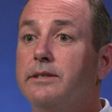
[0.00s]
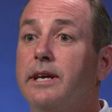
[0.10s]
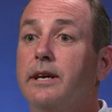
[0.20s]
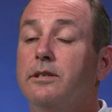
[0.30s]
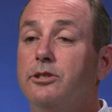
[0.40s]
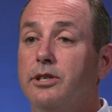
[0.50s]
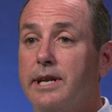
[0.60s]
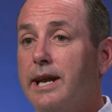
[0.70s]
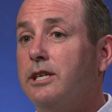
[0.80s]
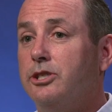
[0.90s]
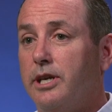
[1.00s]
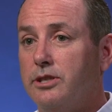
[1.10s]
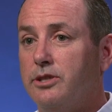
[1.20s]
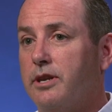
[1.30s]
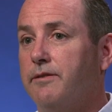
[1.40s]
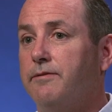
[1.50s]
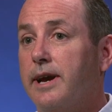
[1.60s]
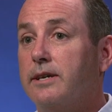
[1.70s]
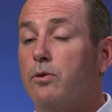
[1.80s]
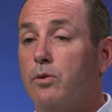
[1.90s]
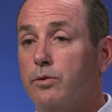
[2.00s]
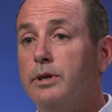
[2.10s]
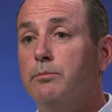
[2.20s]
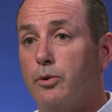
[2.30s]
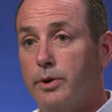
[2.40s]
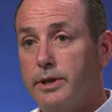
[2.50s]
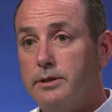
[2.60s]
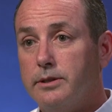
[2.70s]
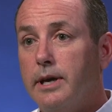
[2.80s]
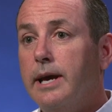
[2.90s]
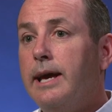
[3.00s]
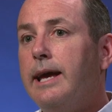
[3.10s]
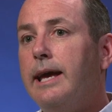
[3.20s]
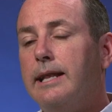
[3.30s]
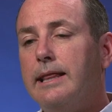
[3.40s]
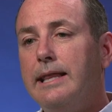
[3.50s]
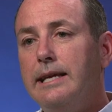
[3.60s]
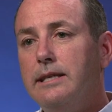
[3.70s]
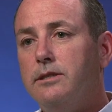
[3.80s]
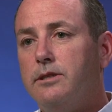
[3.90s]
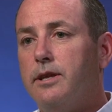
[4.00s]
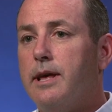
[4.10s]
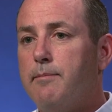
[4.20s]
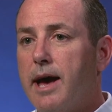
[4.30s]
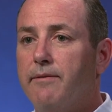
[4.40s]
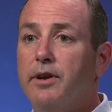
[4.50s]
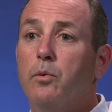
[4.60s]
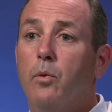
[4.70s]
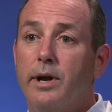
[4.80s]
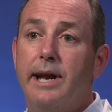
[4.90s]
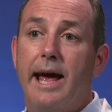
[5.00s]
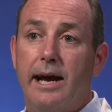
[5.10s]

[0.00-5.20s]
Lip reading: is a genetic change that affects only boys. It leads to them having one